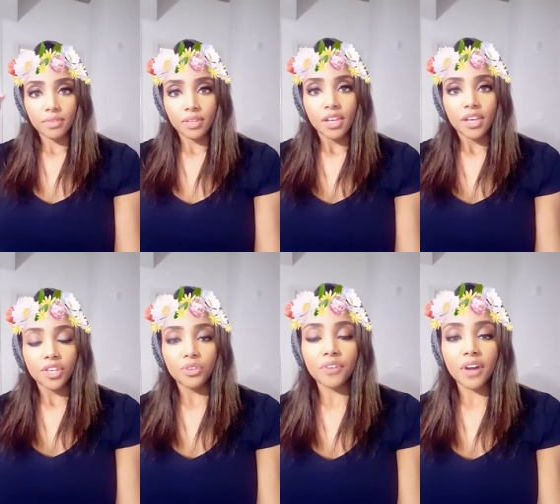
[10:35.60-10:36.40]

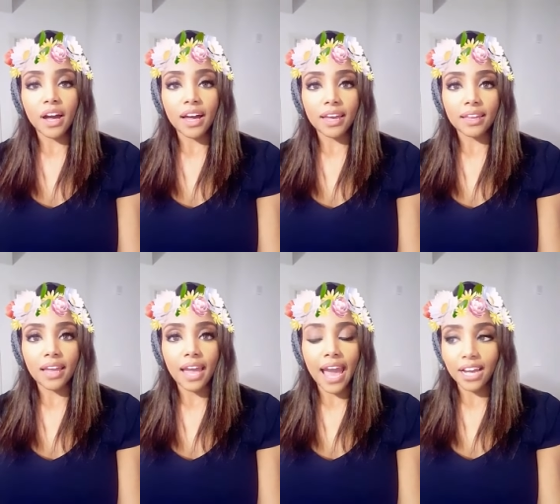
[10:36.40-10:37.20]
You've got
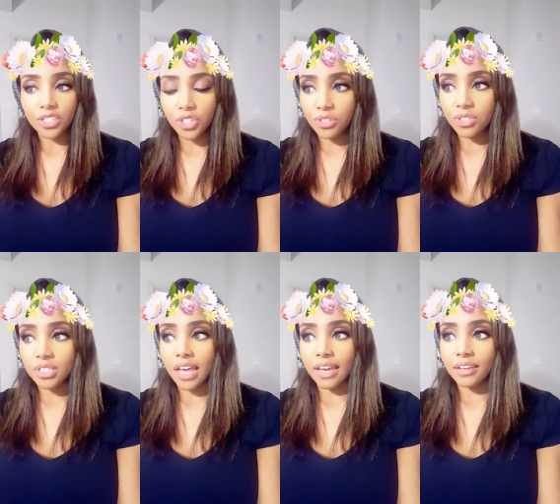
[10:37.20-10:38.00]
actors
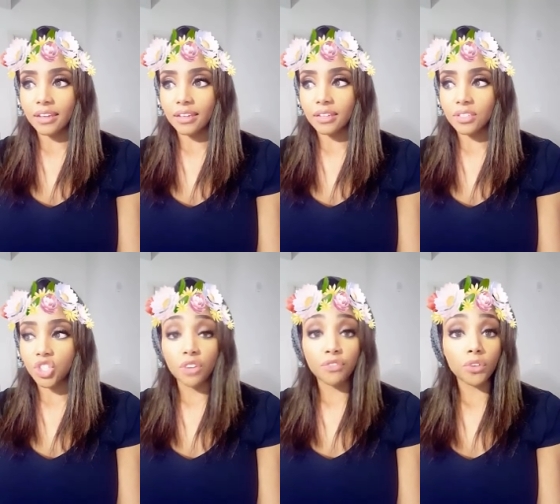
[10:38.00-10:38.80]
like
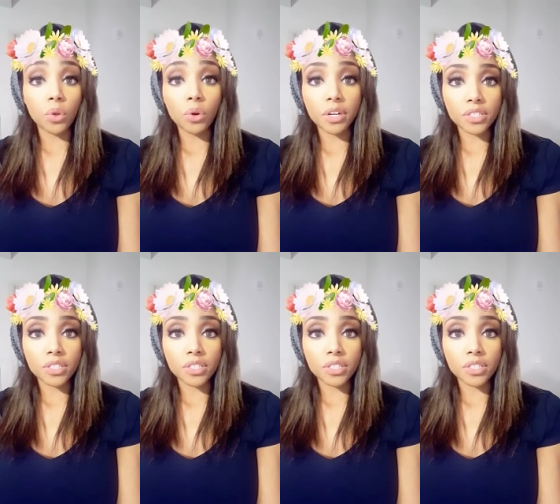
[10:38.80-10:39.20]
Jennifer Lawrence,